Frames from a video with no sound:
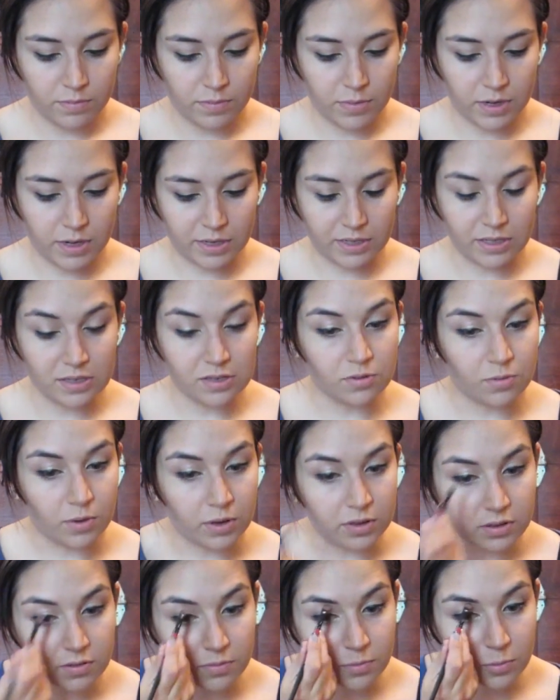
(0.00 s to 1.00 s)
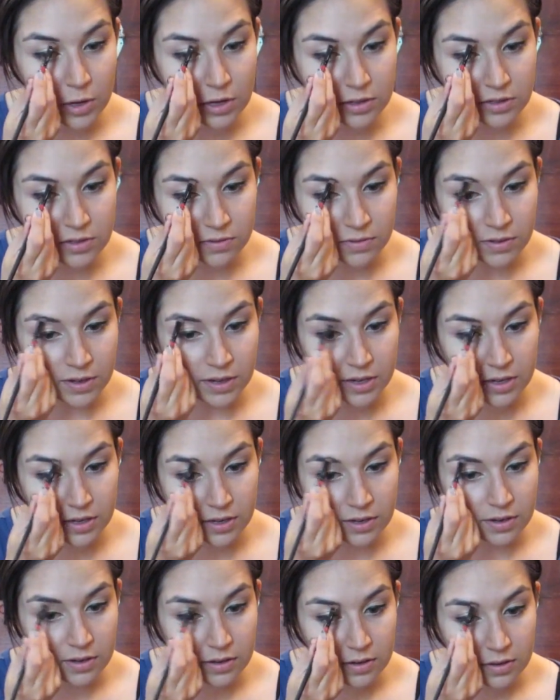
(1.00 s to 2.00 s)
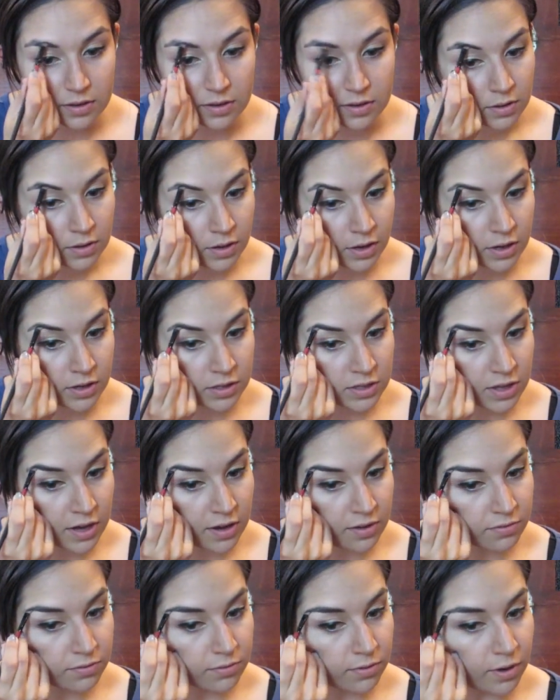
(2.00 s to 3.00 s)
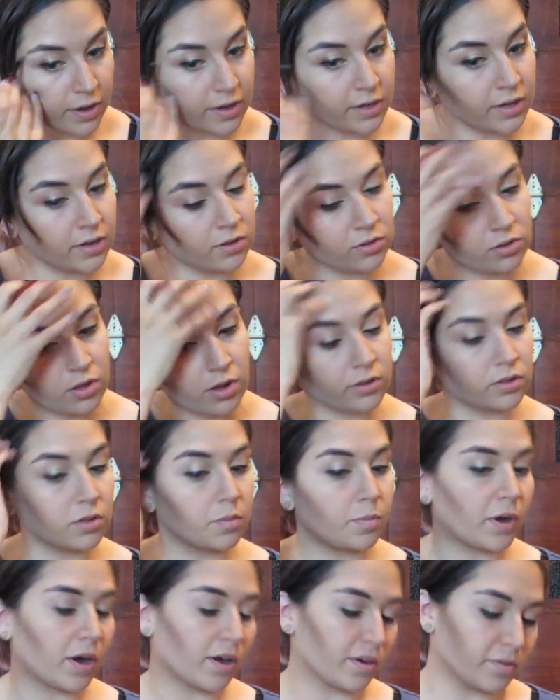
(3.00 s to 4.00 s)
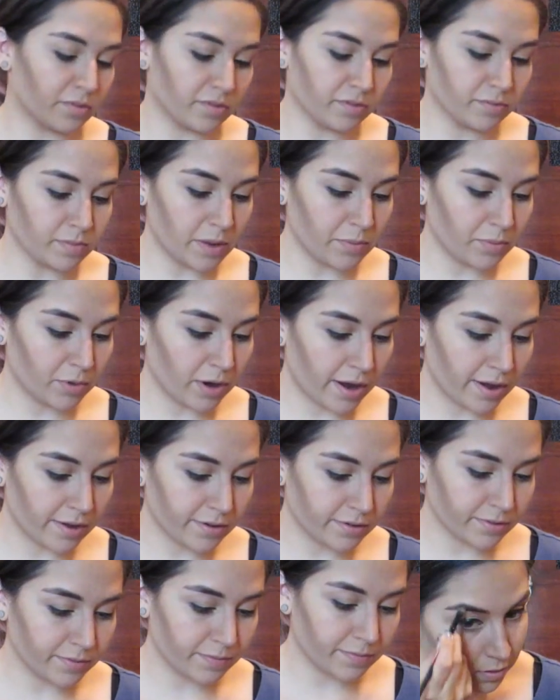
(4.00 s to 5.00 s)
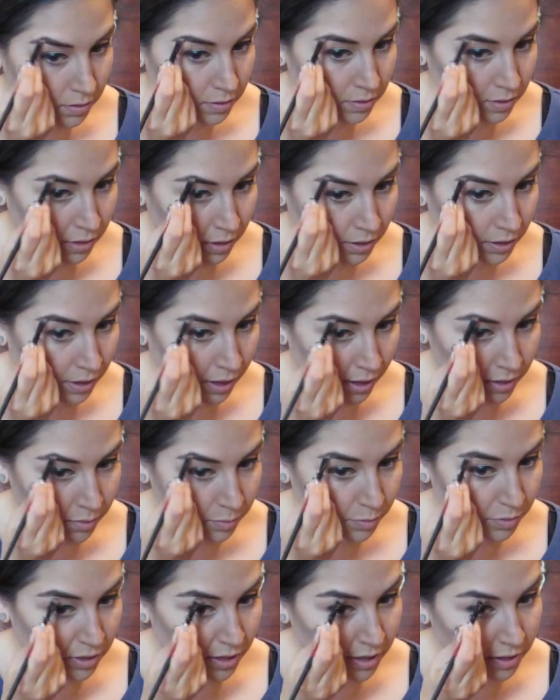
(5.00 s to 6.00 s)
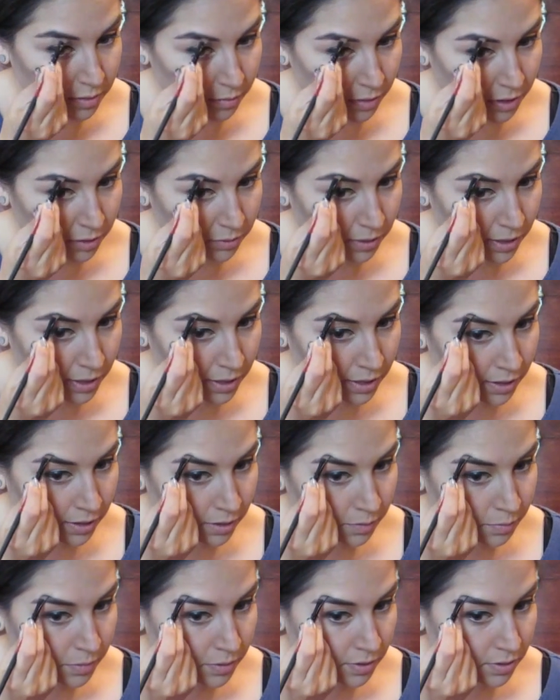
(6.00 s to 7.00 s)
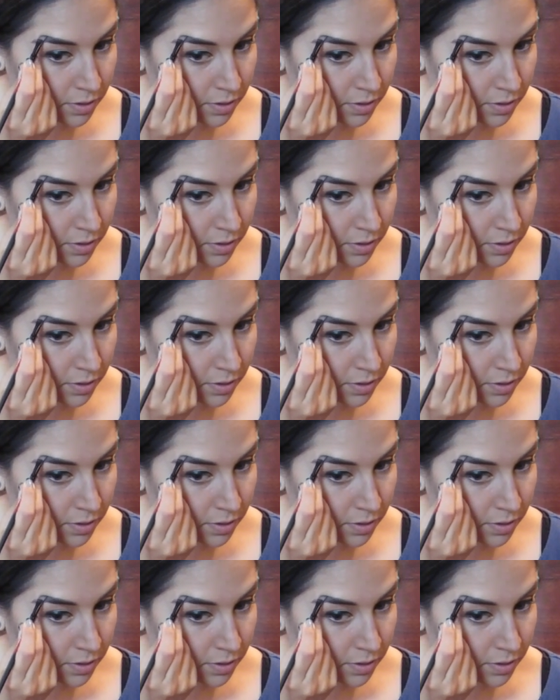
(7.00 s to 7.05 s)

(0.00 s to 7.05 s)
but I still want them well defined. I just kind of run it along the bottom of my brow and then kind of blend my way up,